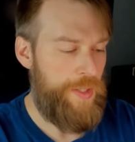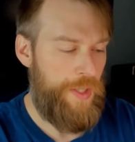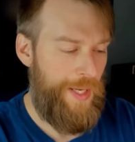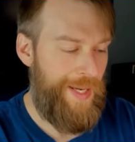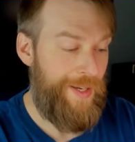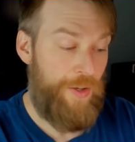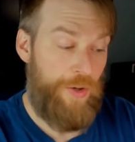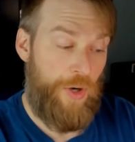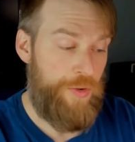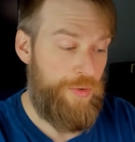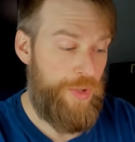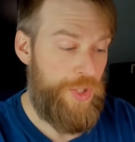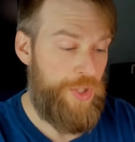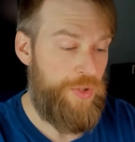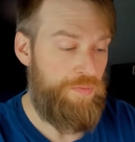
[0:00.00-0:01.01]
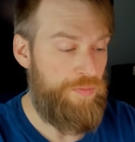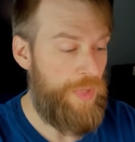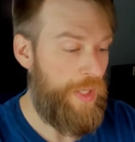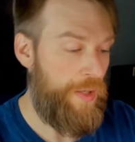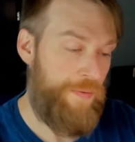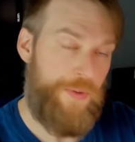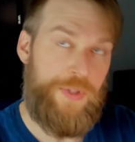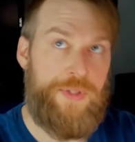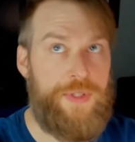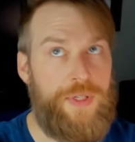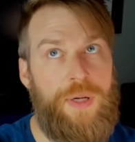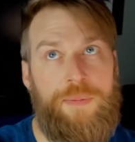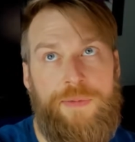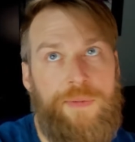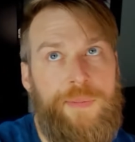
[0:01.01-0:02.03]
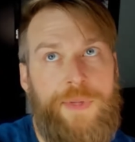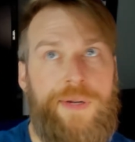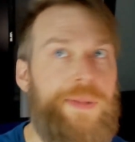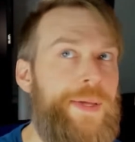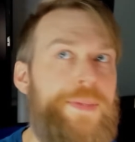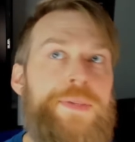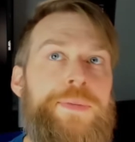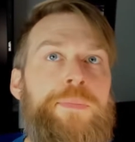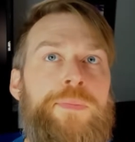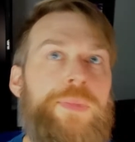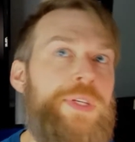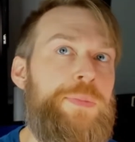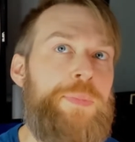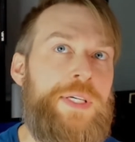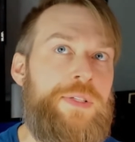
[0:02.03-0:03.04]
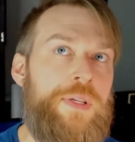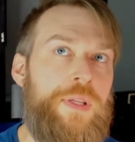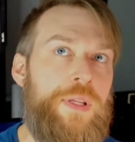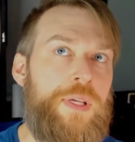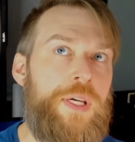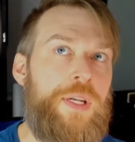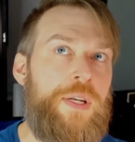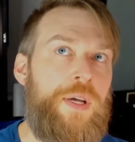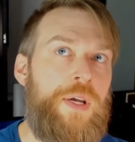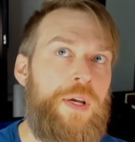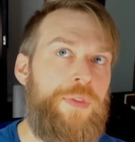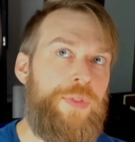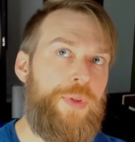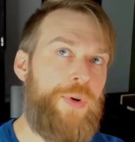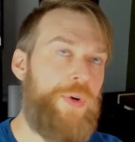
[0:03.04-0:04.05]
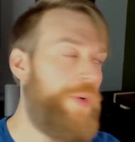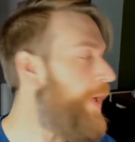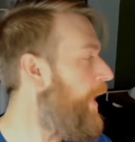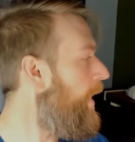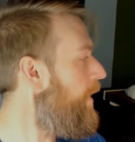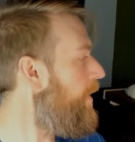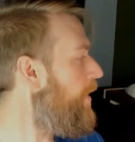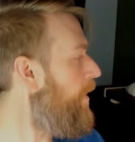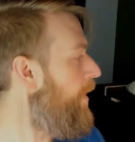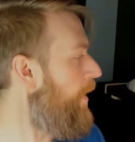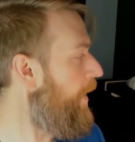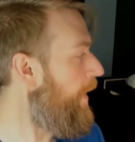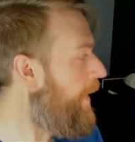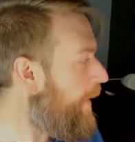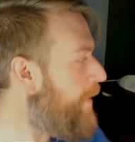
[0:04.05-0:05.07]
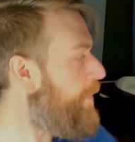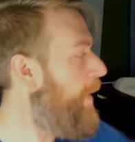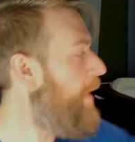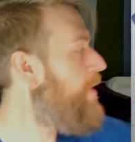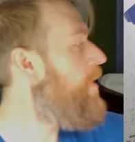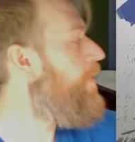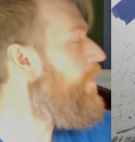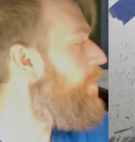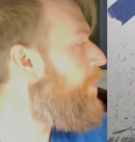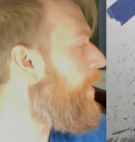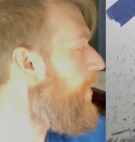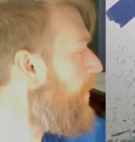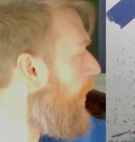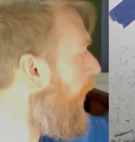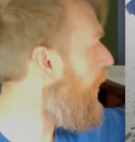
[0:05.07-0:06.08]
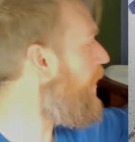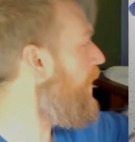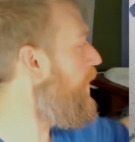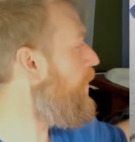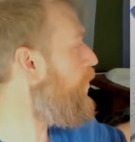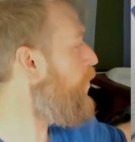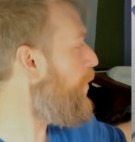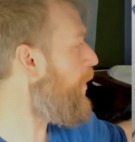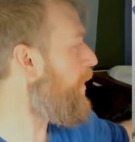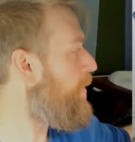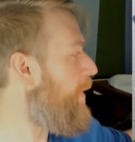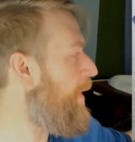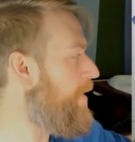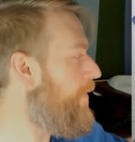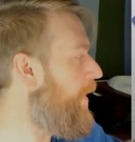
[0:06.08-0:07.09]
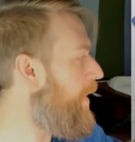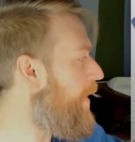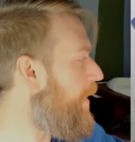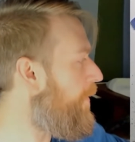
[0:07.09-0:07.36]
ink cartridge, and then it fills it up from there. That's basically it. They're not inexpensive, but they're not super expensive. I think